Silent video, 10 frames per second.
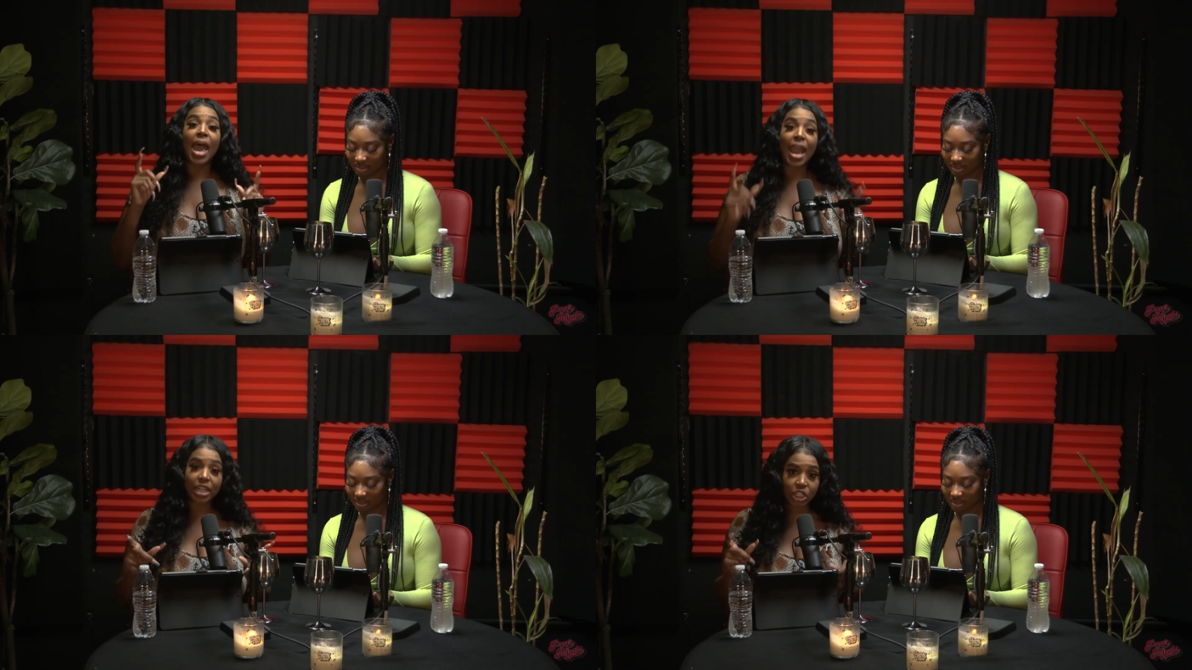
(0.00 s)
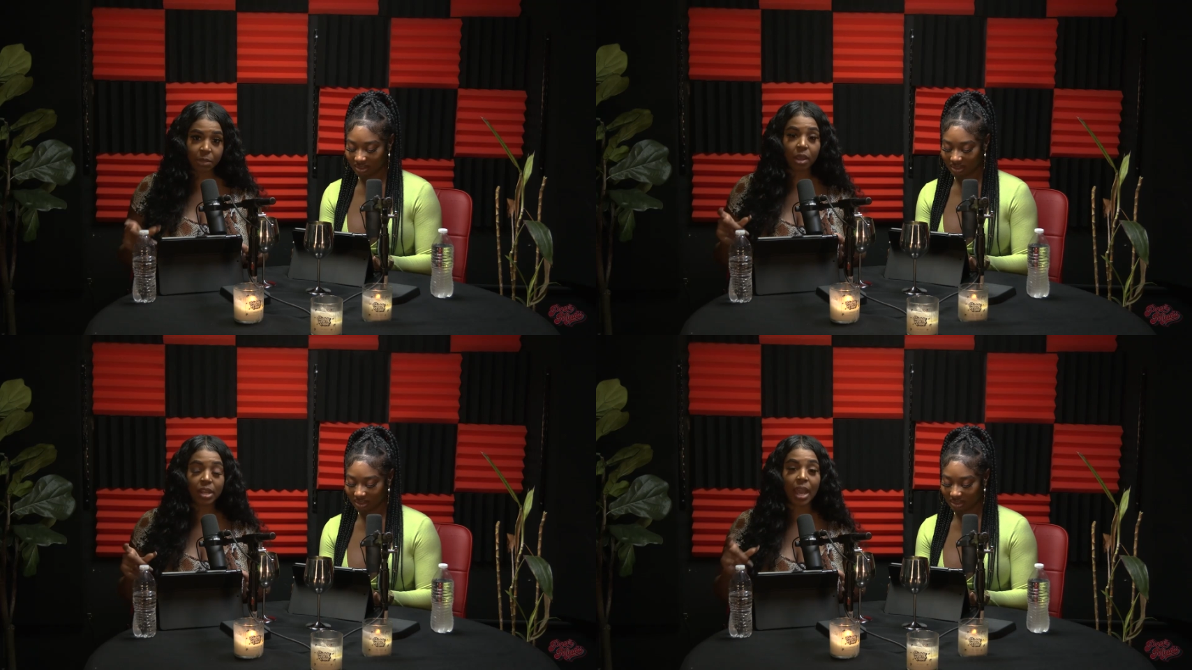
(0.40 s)
Speaker 1: at
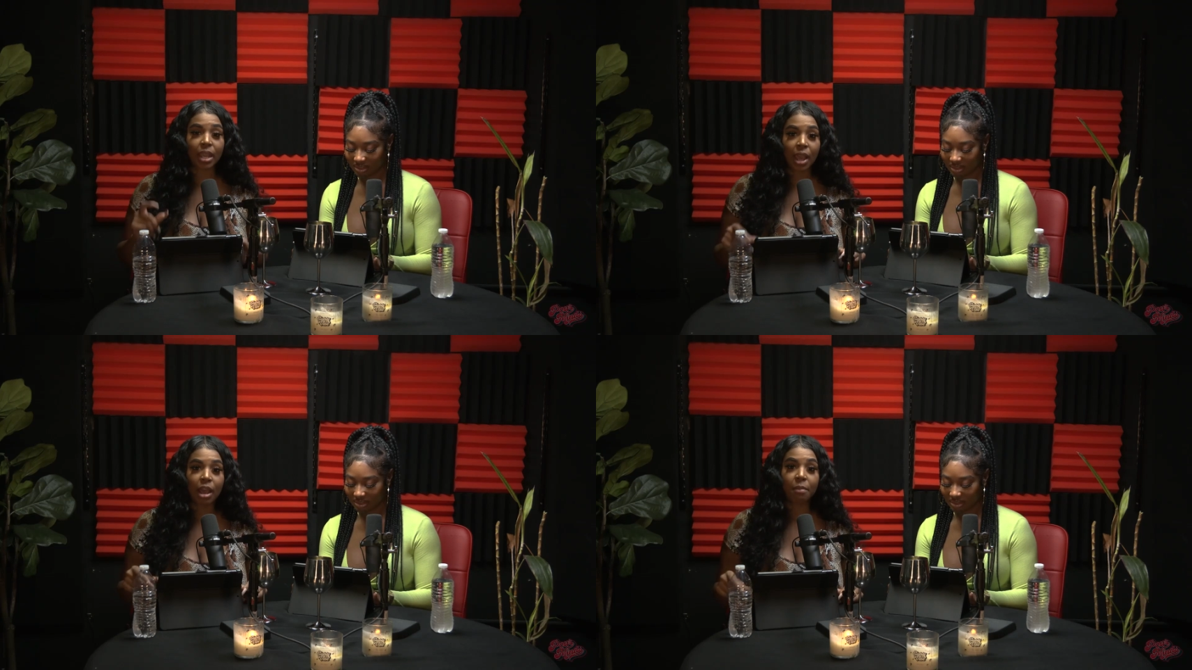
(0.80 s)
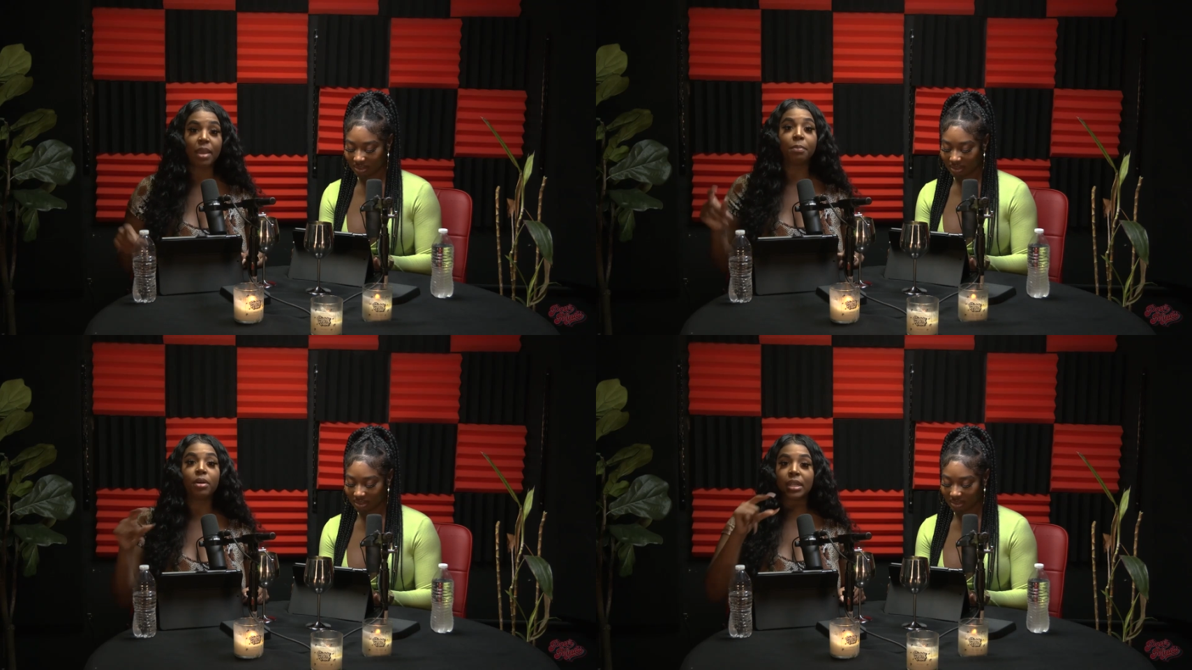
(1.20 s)
gmail.com
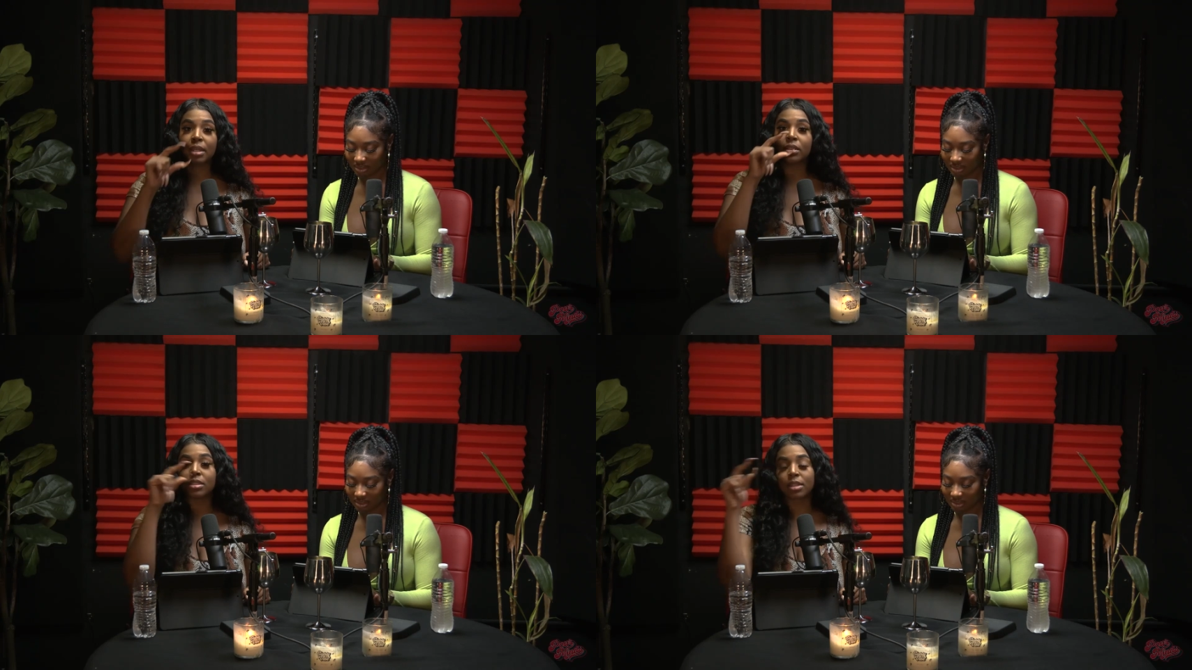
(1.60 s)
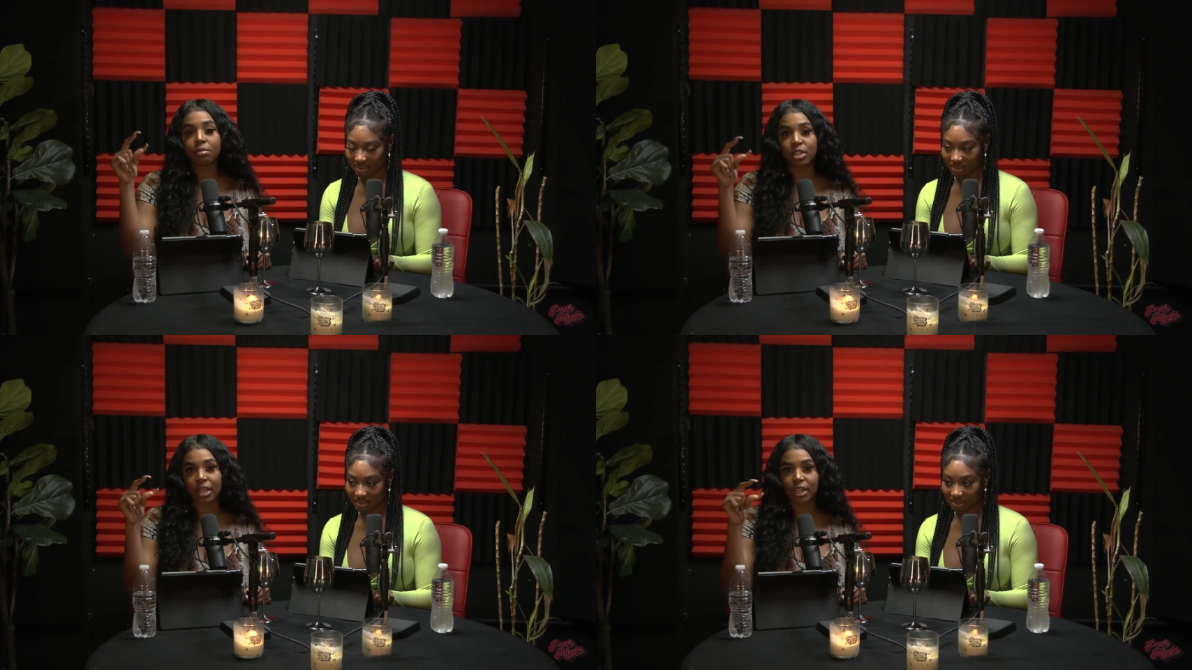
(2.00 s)
and put in the
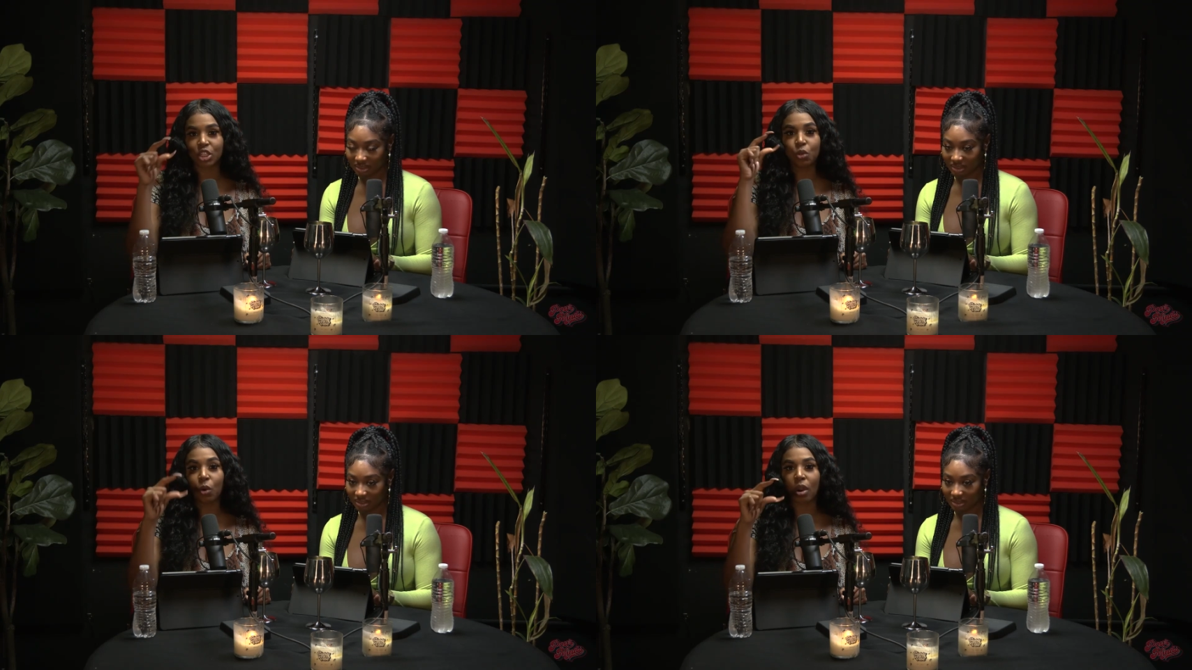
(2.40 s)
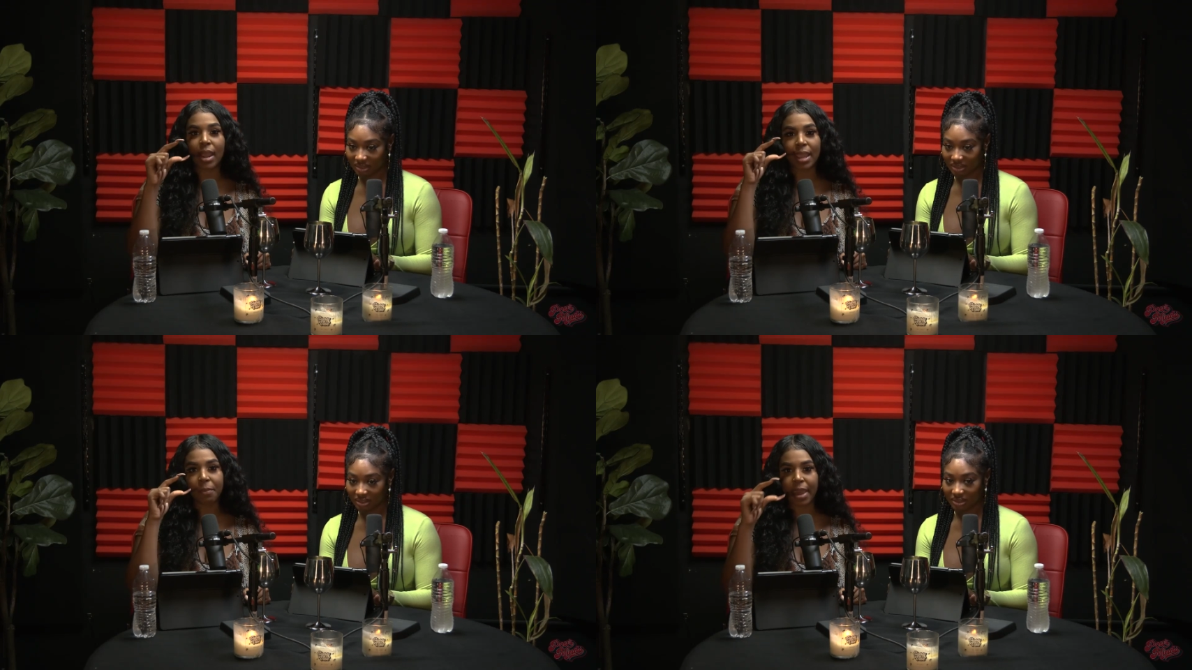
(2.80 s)
subject that you are
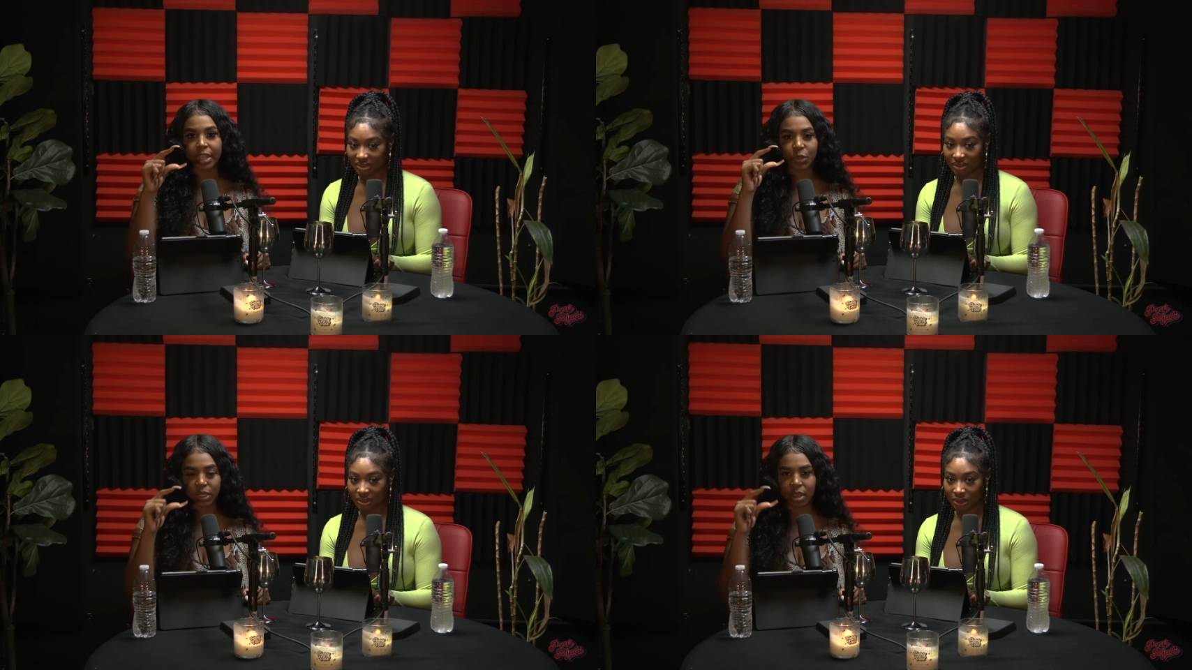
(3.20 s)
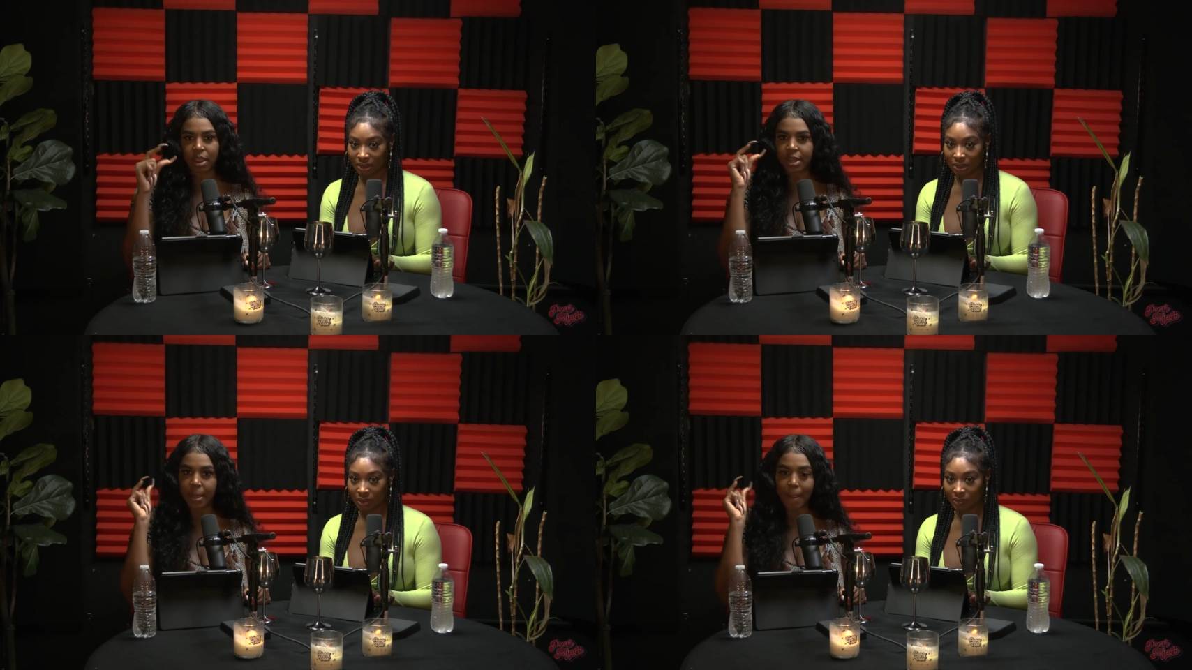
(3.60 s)
a
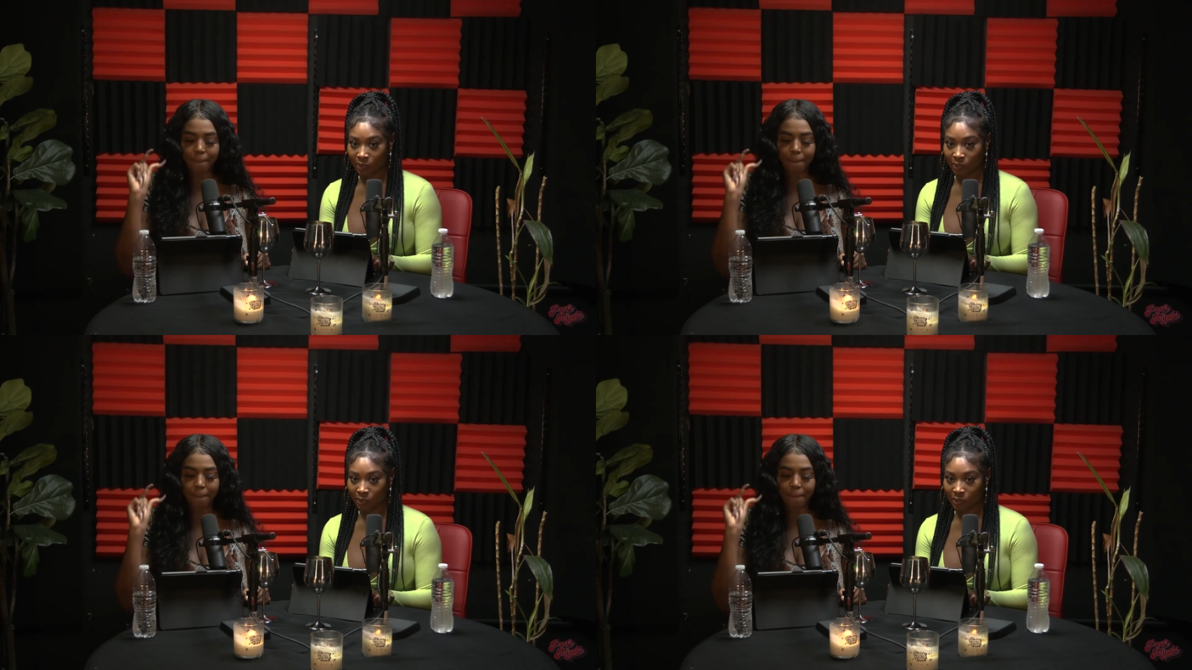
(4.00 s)
Patreon